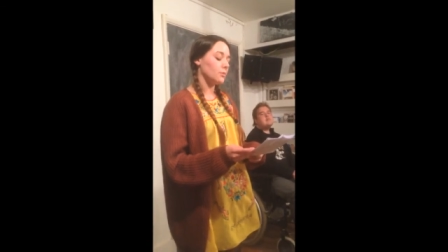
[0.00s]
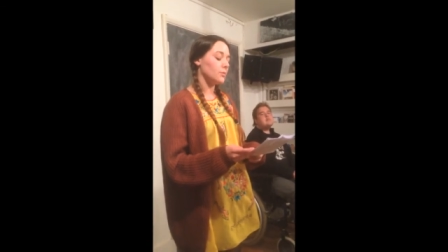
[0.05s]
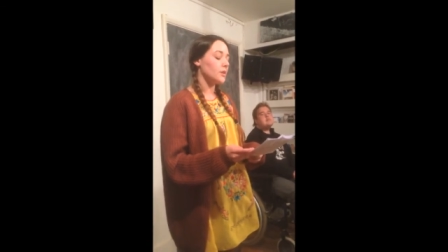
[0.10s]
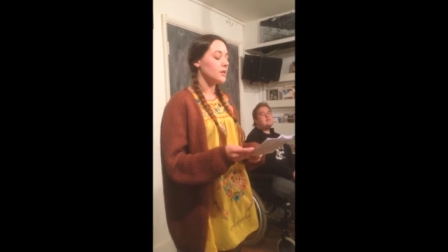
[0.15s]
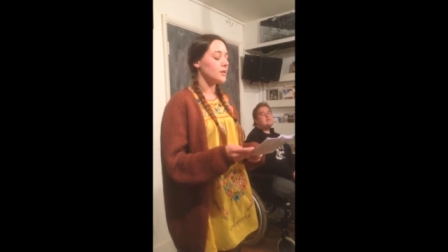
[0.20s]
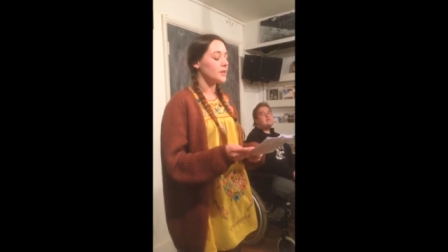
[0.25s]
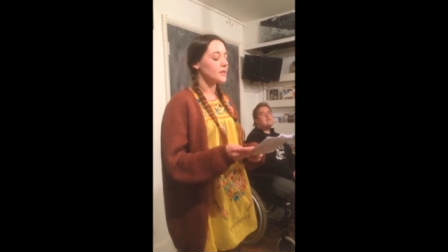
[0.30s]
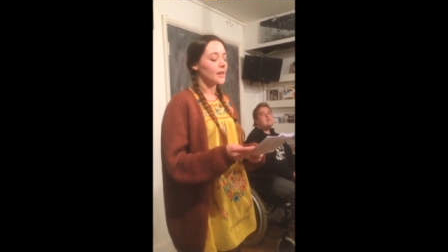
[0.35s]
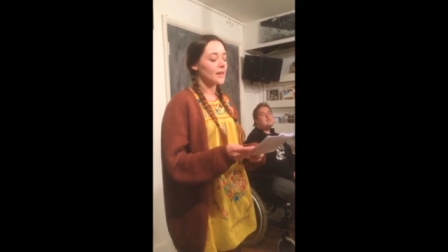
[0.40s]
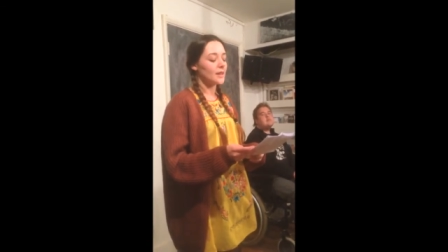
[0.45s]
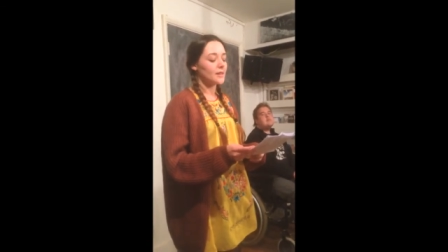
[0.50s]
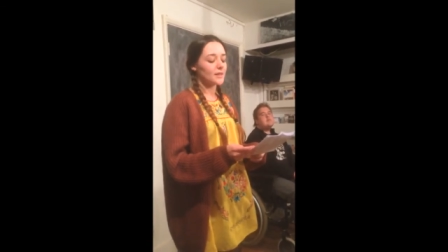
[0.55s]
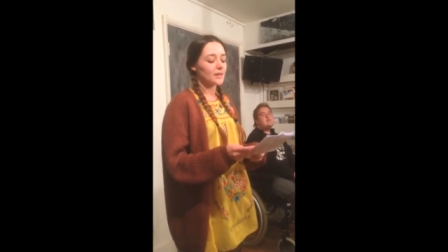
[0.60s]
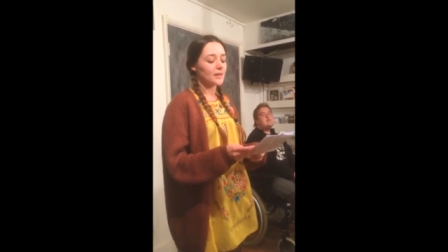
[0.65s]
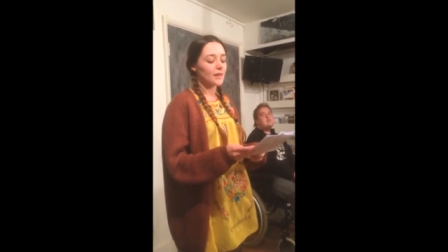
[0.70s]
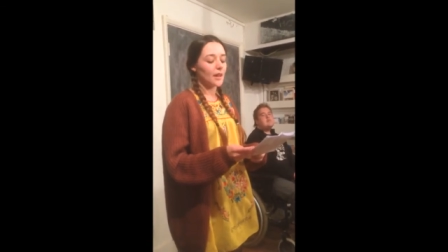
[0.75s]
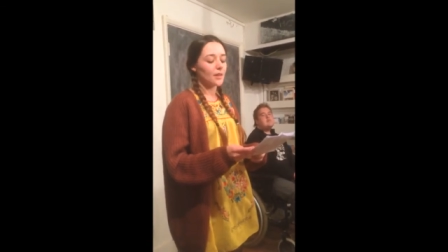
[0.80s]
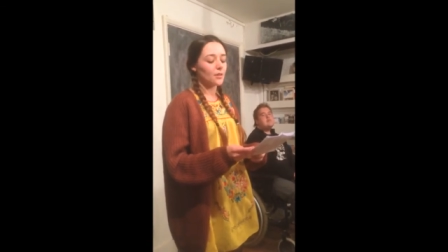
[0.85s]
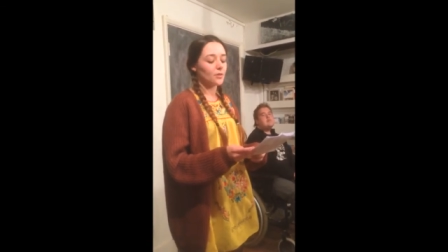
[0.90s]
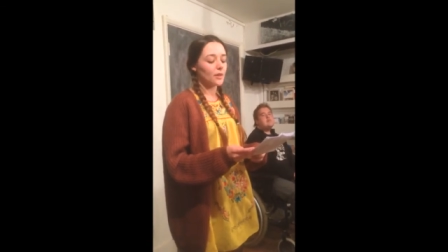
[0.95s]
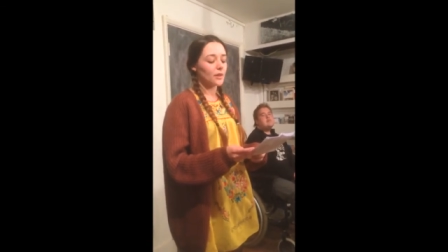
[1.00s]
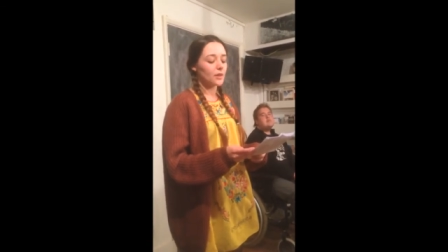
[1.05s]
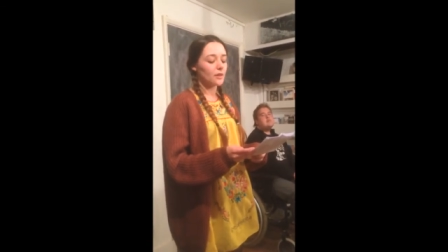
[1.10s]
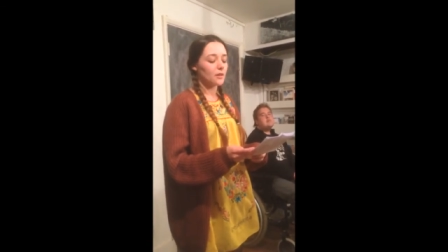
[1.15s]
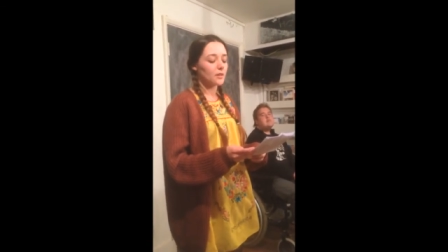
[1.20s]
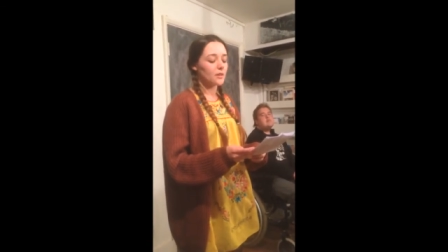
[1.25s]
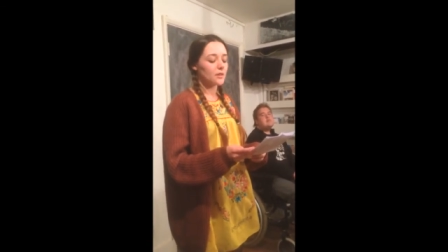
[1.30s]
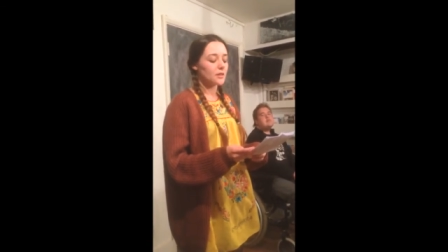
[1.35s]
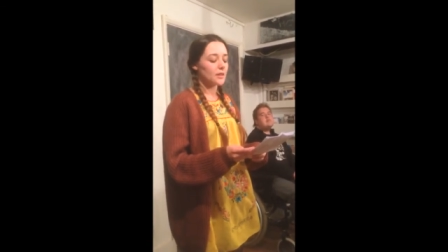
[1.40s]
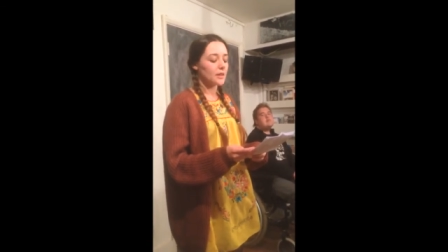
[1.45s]
and set to gathering
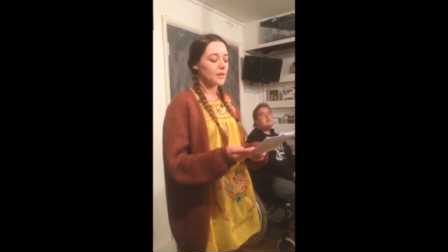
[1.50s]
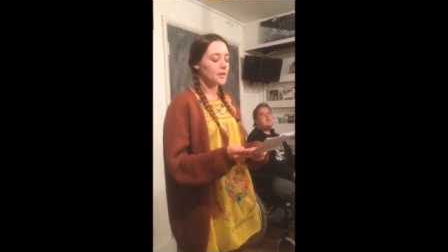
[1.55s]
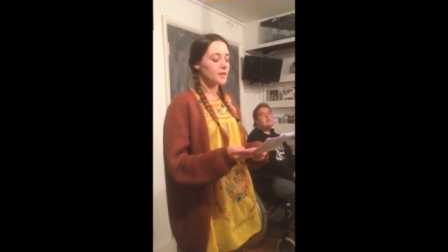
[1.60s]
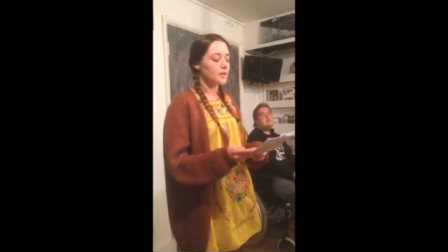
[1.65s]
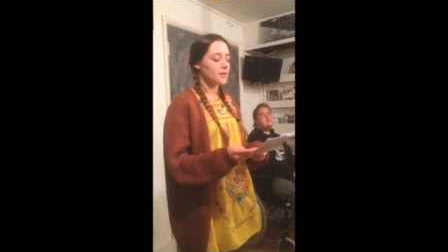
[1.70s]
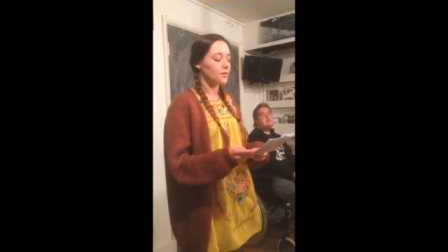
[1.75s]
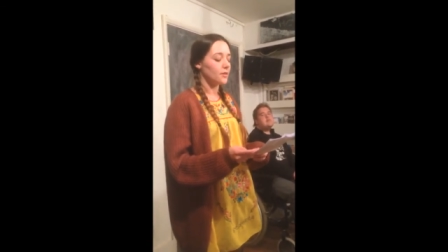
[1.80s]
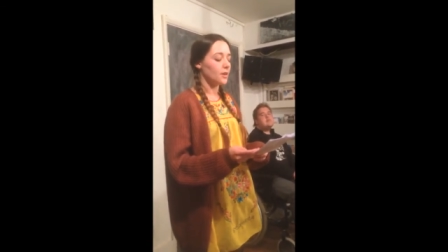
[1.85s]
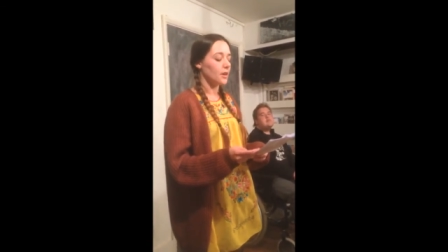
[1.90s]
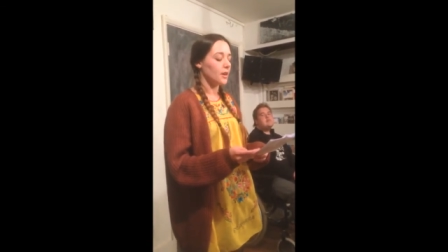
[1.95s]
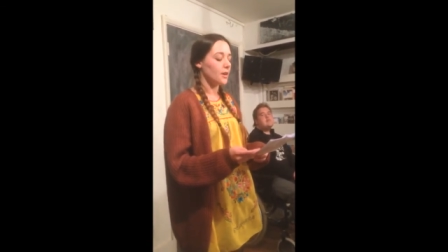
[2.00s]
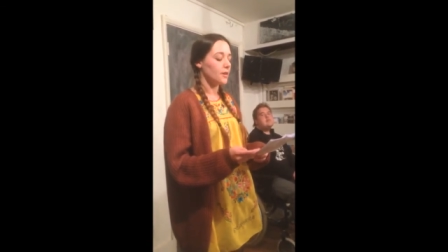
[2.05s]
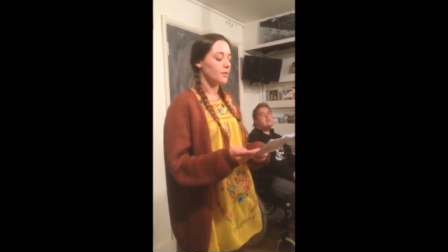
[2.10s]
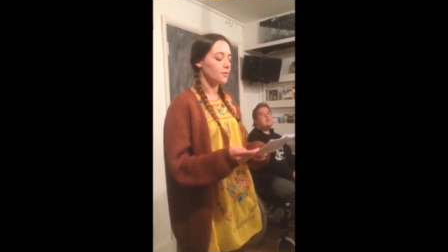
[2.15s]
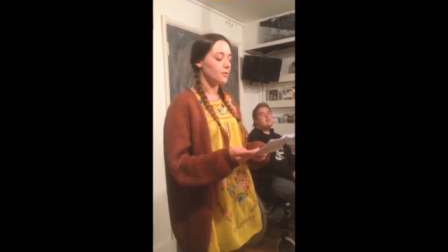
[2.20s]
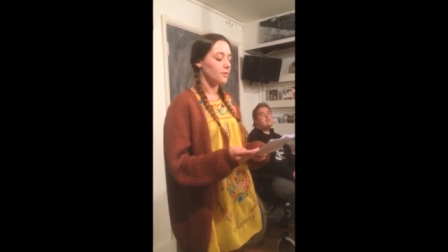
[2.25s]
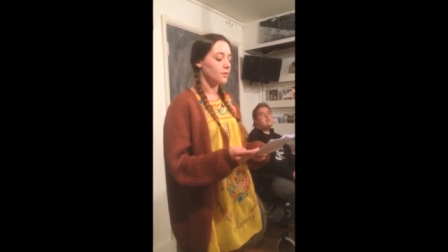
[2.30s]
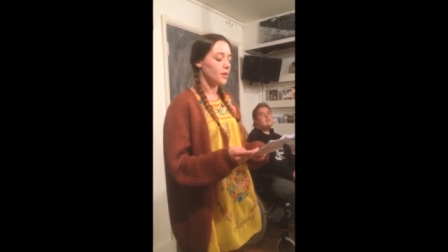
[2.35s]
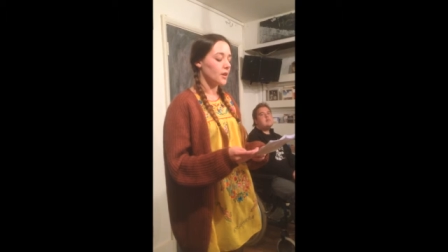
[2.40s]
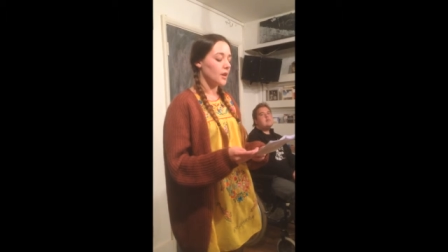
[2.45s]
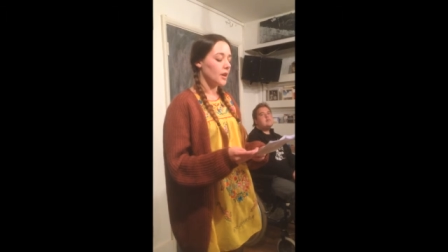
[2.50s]
our seeds of life.